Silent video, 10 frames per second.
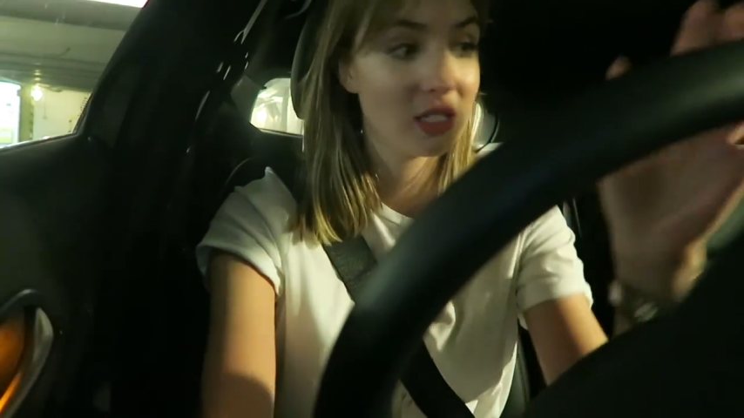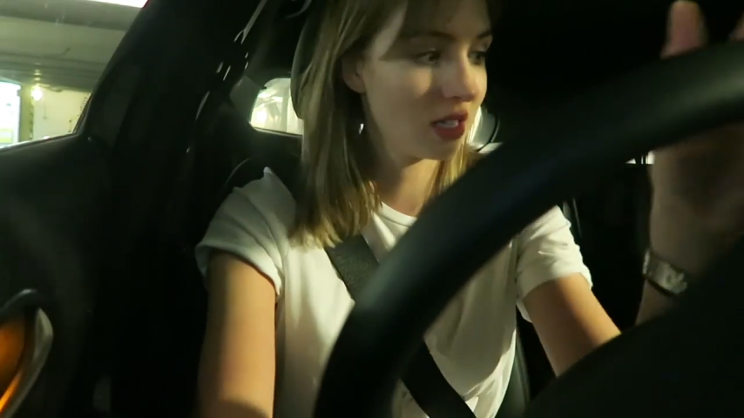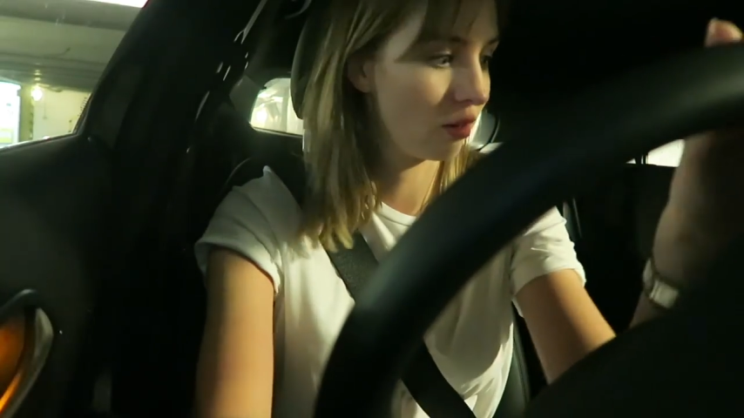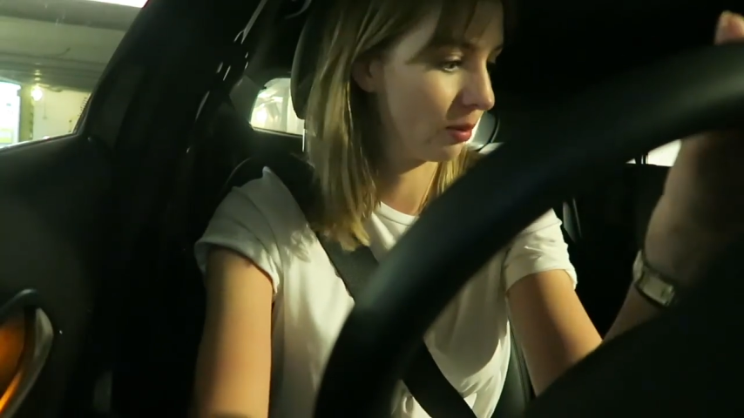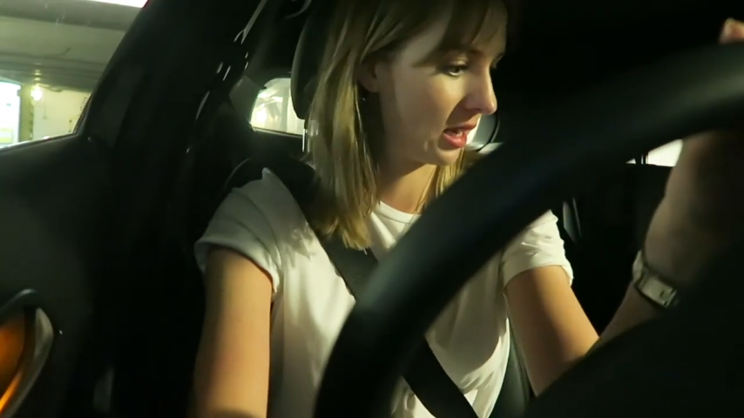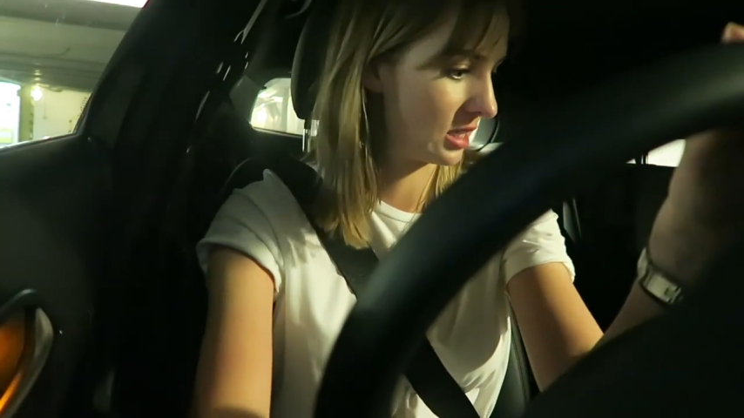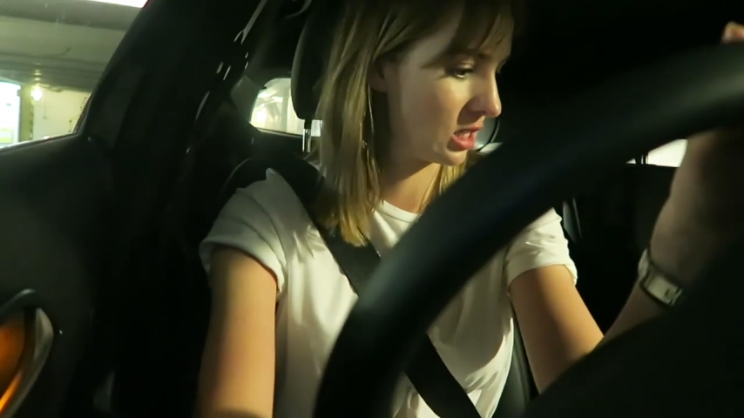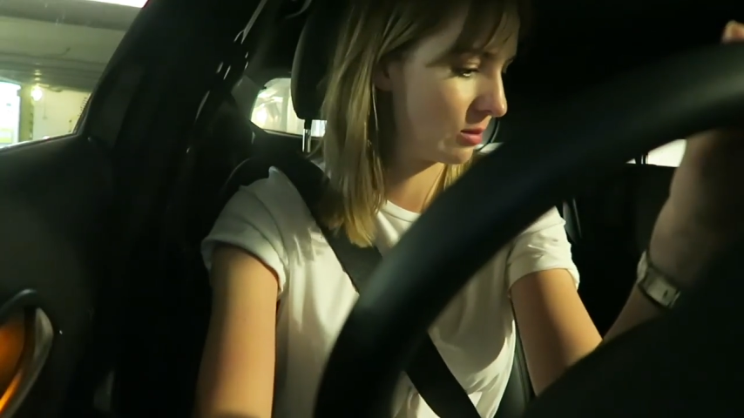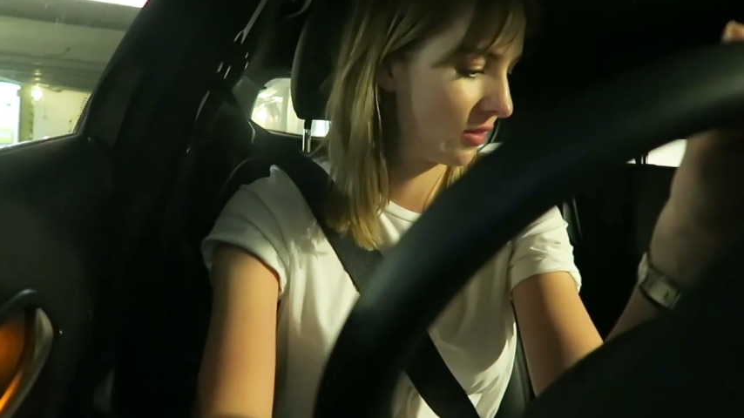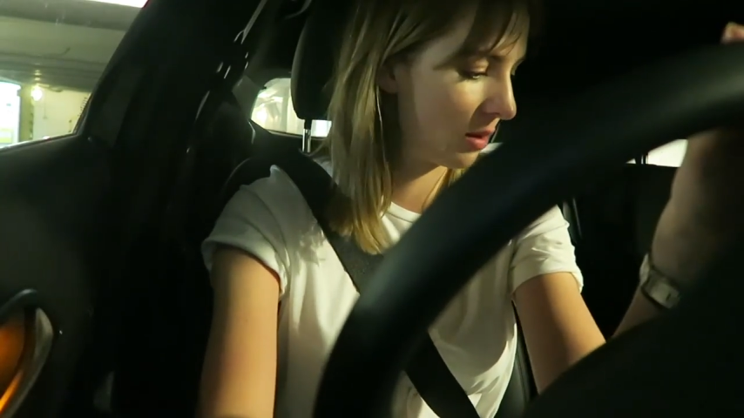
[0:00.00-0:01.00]
start replying to
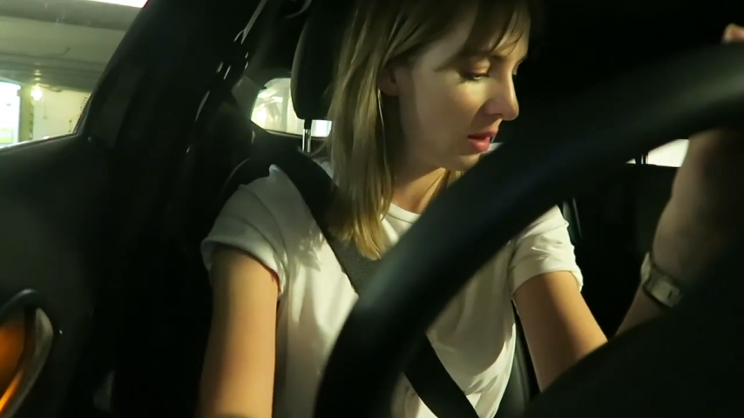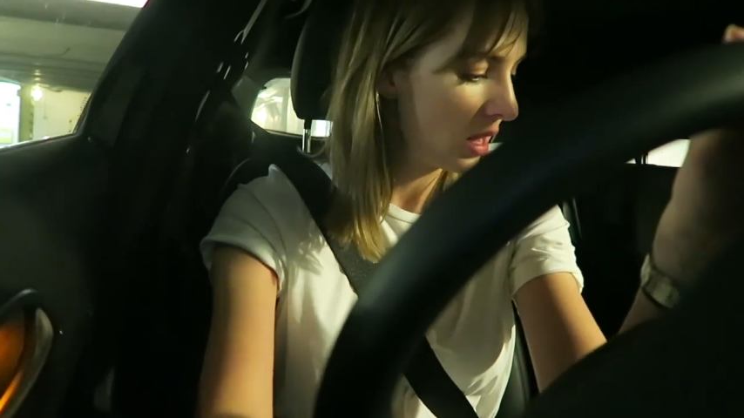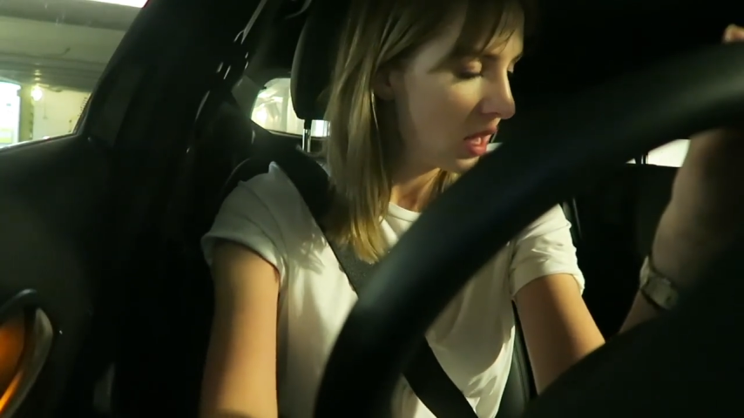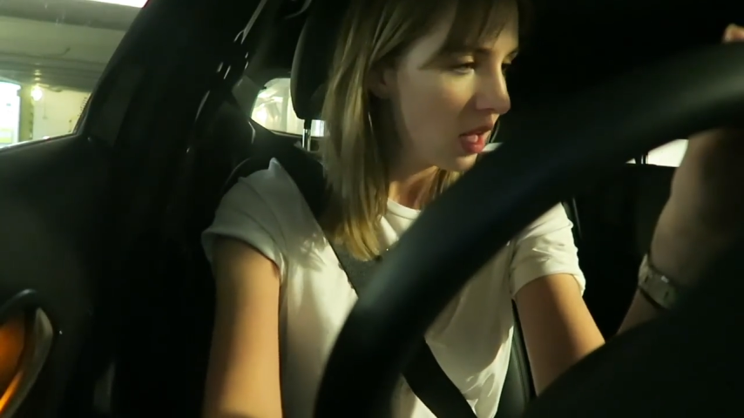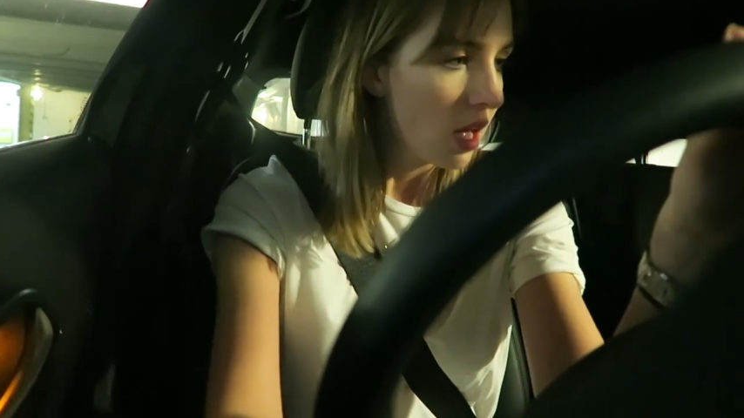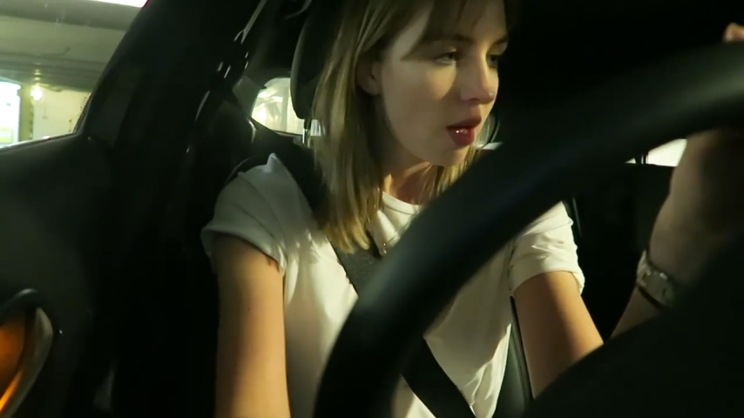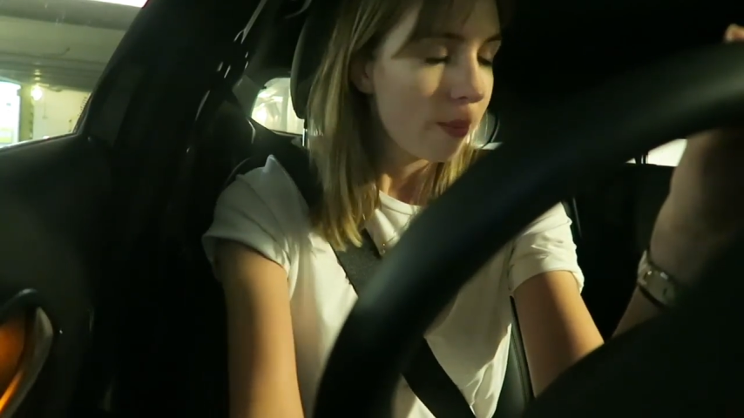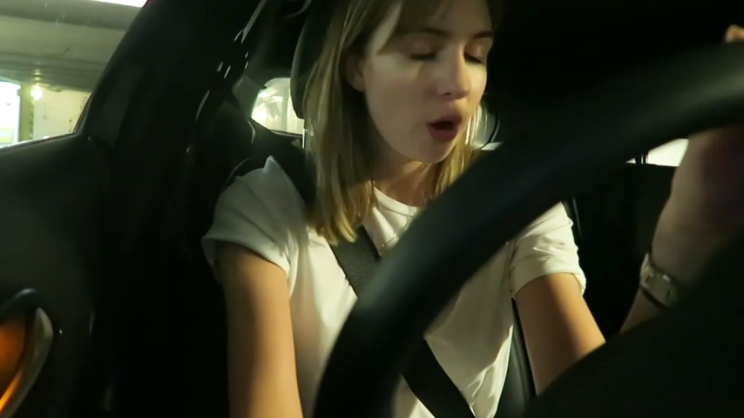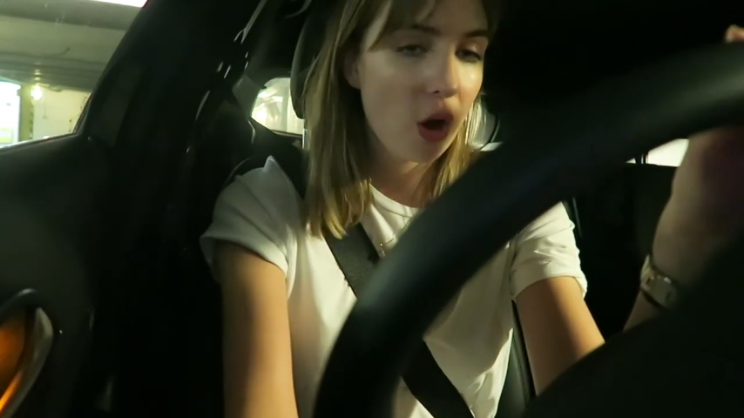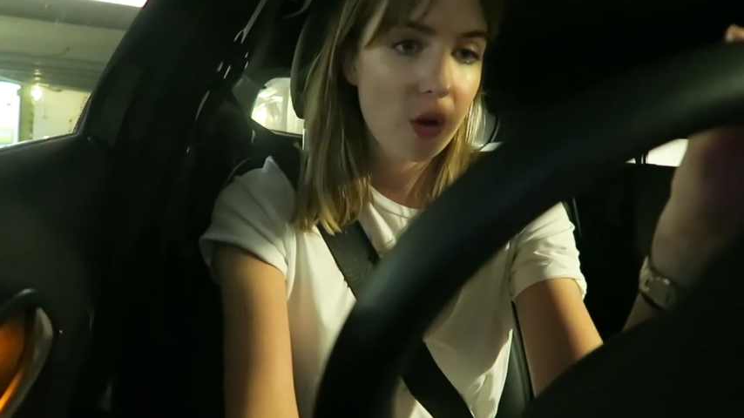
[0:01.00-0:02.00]
some of them.
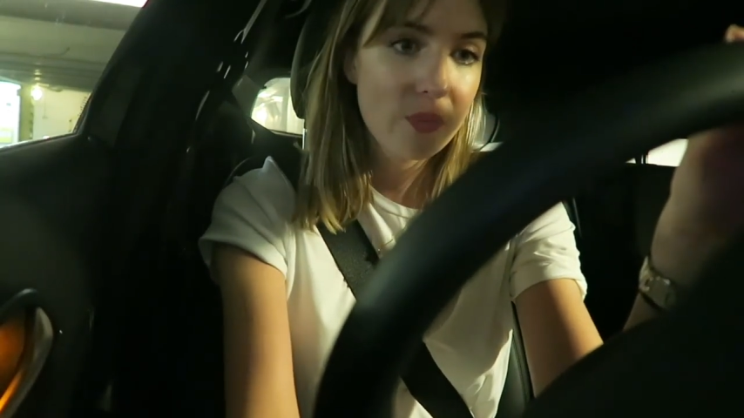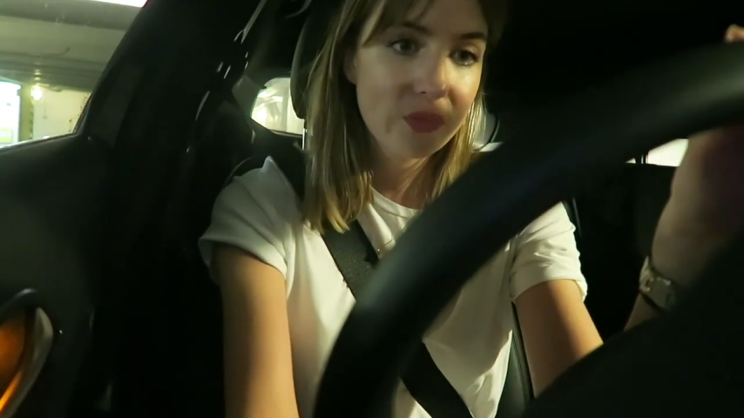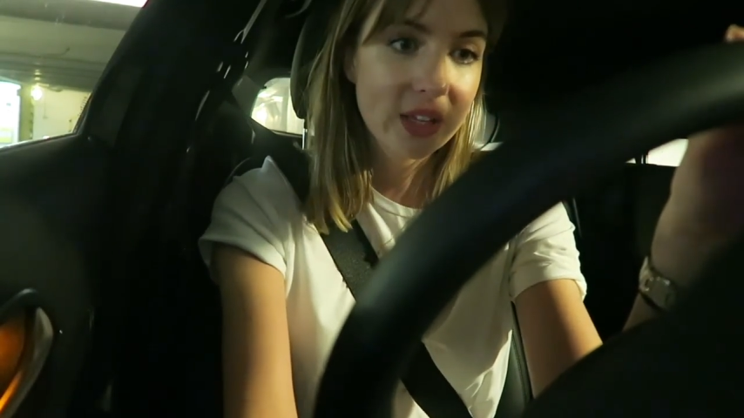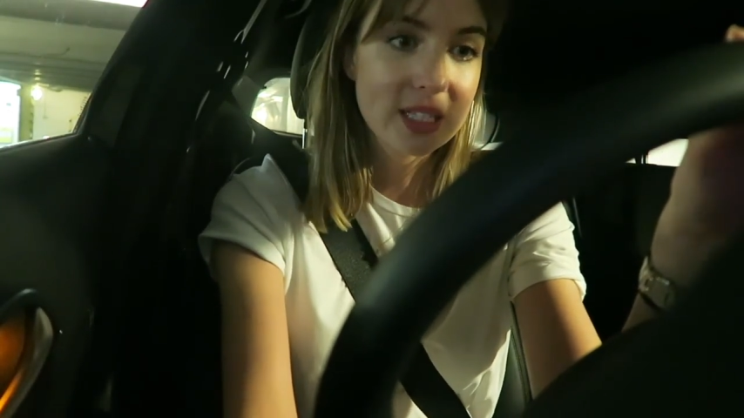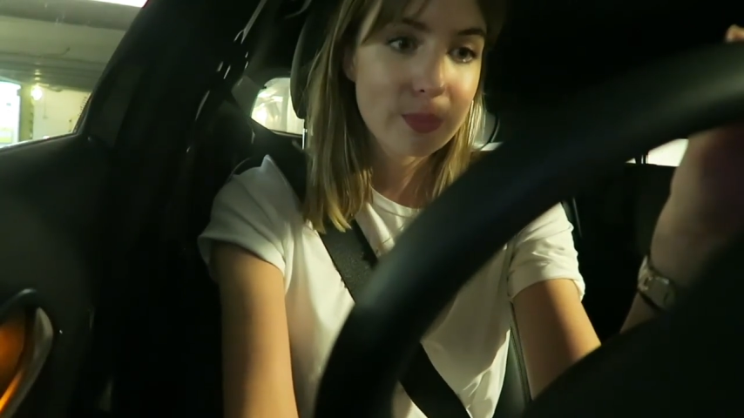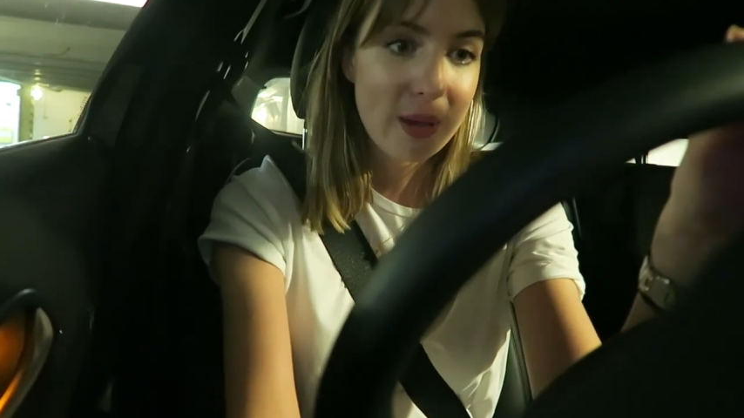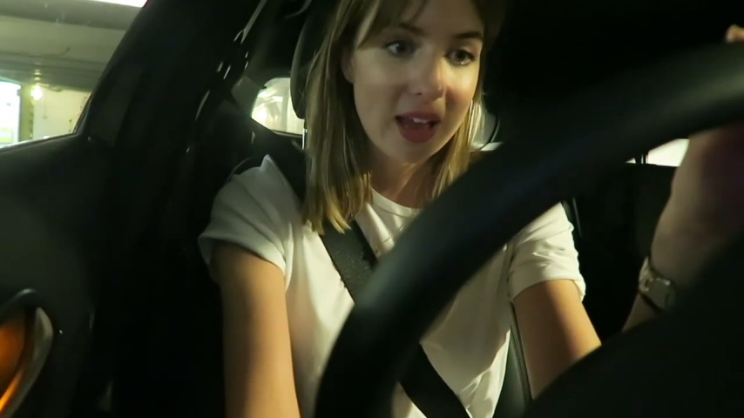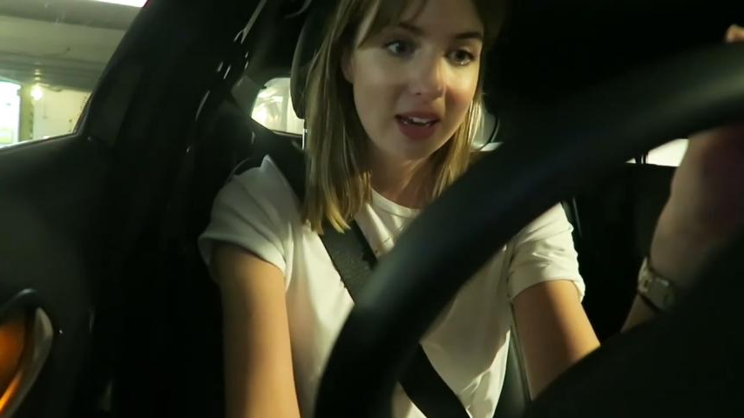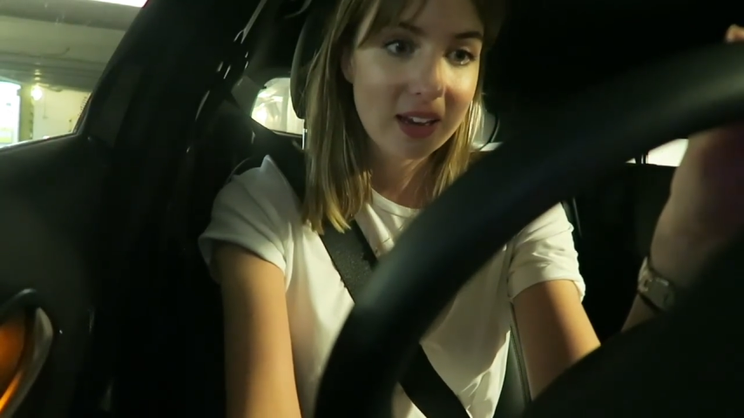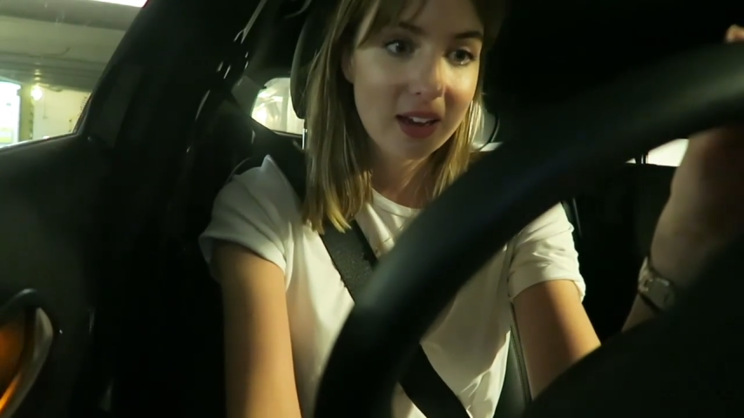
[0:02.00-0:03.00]
But it's
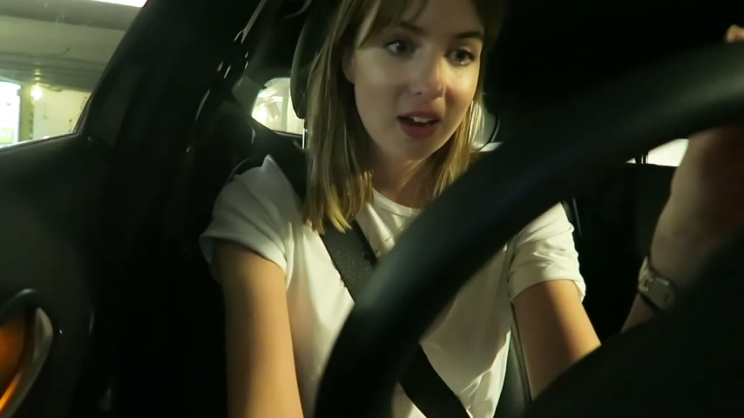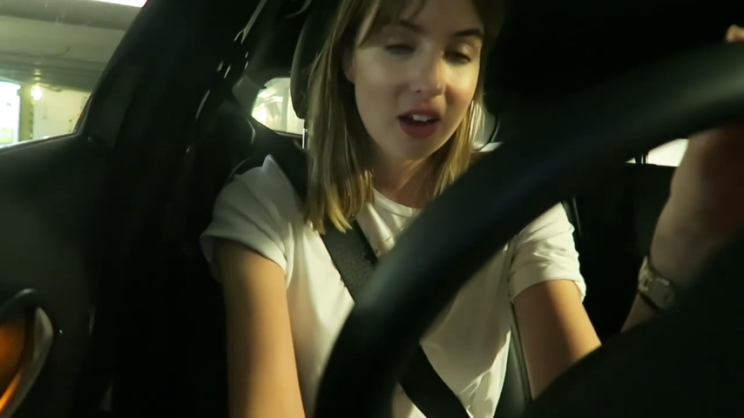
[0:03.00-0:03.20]
been